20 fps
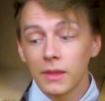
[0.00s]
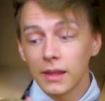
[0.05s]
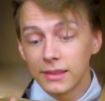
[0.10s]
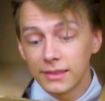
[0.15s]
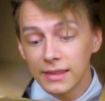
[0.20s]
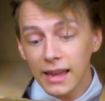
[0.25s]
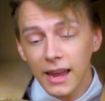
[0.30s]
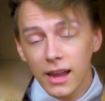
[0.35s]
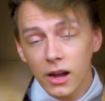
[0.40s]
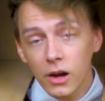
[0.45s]

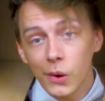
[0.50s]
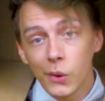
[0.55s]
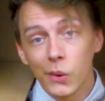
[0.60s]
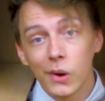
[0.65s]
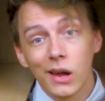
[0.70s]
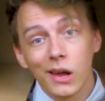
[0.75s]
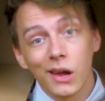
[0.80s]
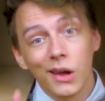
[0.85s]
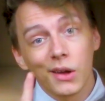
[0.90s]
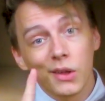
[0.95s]
Now,
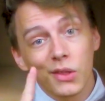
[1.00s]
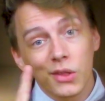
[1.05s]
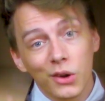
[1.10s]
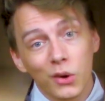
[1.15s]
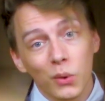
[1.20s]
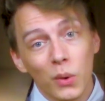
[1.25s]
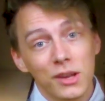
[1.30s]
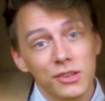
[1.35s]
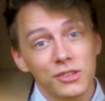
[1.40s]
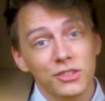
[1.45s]
the
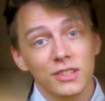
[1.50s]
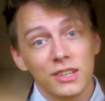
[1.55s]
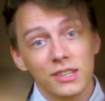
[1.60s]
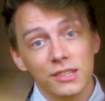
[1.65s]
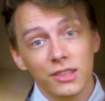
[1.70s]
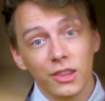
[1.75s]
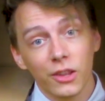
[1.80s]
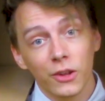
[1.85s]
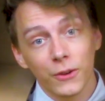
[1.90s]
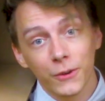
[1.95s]
question is
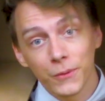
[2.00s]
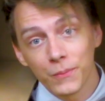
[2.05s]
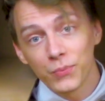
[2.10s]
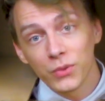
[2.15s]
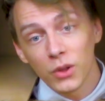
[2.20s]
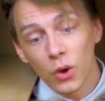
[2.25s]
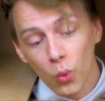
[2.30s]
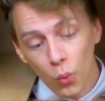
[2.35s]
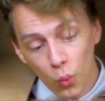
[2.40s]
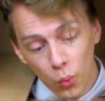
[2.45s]
though,
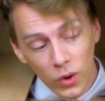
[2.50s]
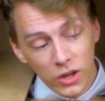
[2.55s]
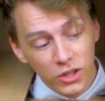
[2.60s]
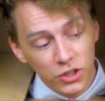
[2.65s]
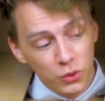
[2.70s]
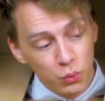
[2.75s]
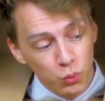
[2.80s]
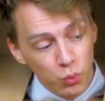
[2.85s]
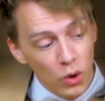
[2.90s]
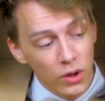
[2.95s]

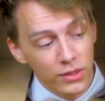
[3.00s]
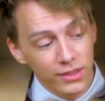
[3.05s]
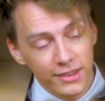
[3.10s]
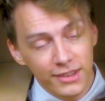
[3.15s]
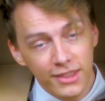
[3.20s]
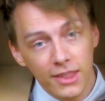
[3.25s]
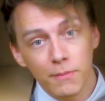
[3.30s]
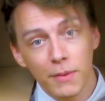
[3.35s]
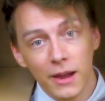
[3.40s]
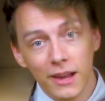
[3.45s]
which one's
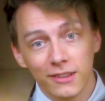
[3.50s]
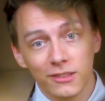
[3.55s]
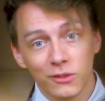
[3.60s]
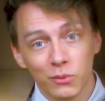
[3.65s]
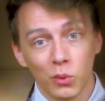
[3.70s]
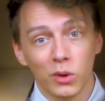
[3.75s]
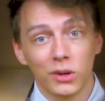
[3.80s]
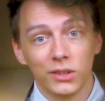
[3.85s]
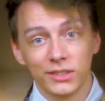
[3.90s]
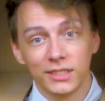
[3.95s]
the best
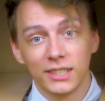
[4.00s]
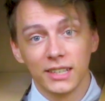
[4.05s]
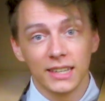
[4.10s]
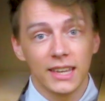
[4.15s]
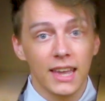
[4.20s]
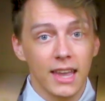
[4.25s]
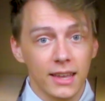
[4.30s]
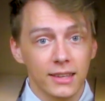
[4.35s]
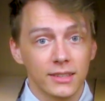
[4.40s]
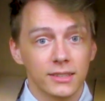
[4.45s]
one to
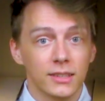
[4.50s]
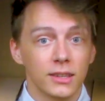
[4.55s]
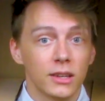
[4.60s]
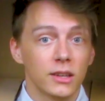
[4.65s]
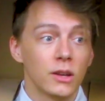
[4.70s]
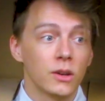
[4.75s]
get?